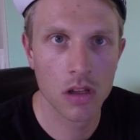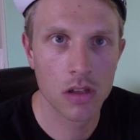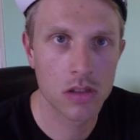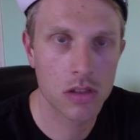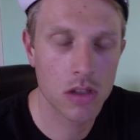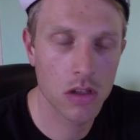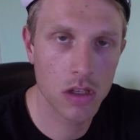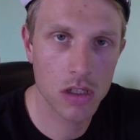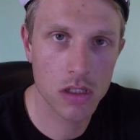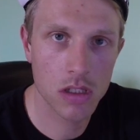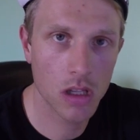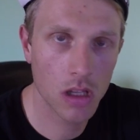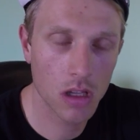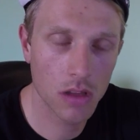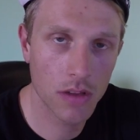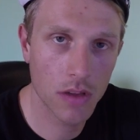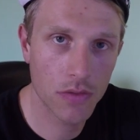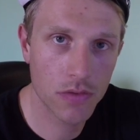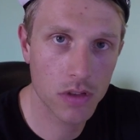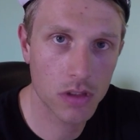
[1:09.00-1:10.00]
So there's a lot
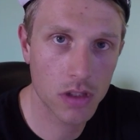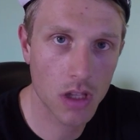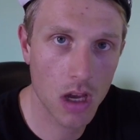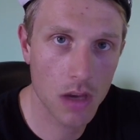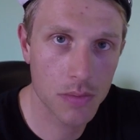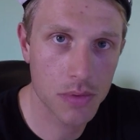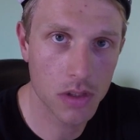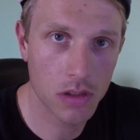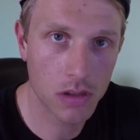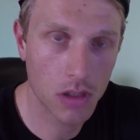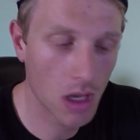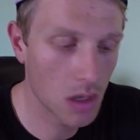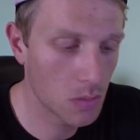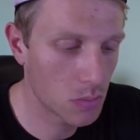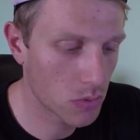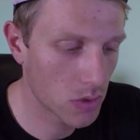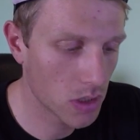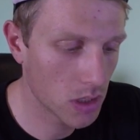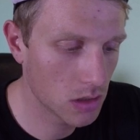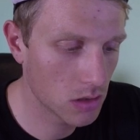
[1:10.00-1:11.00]
of different types in
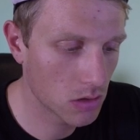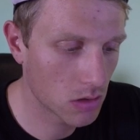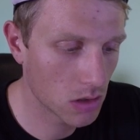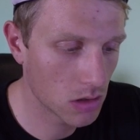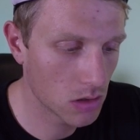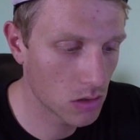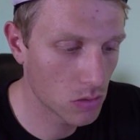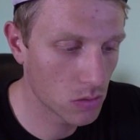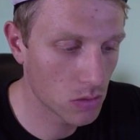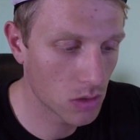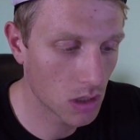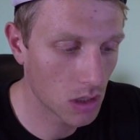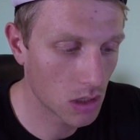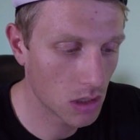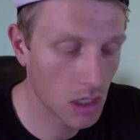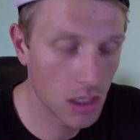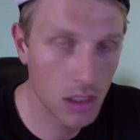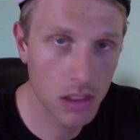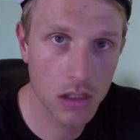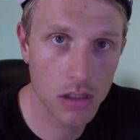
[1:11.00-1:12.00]
tapering. You can do a
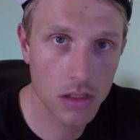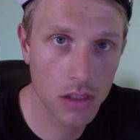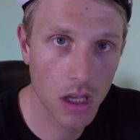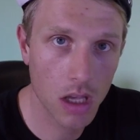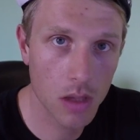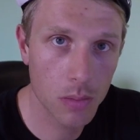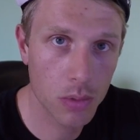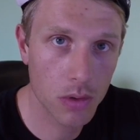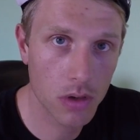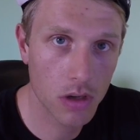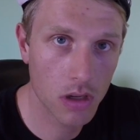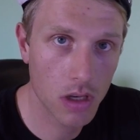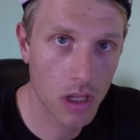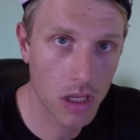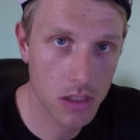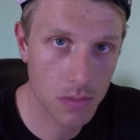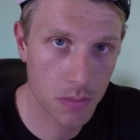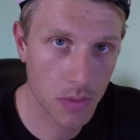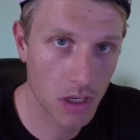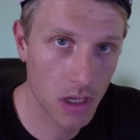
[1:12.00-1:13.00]
linear taper, an
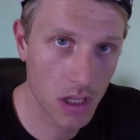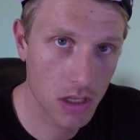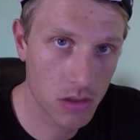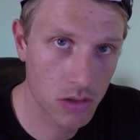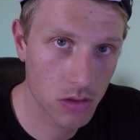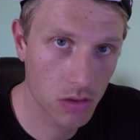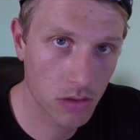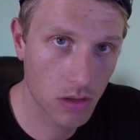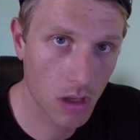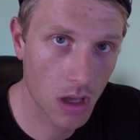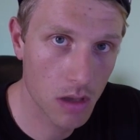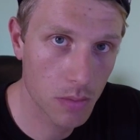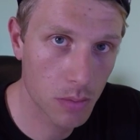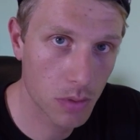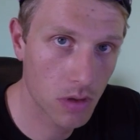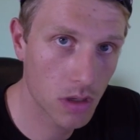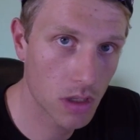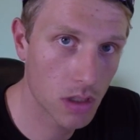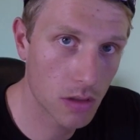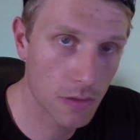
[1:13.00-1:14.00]
exponential
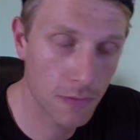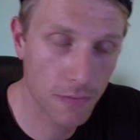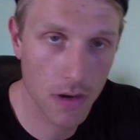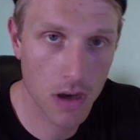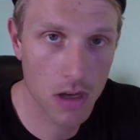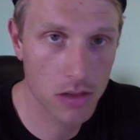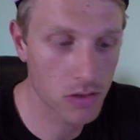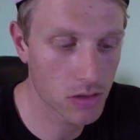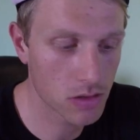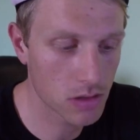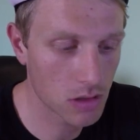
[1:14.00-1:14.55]
taper, either fast or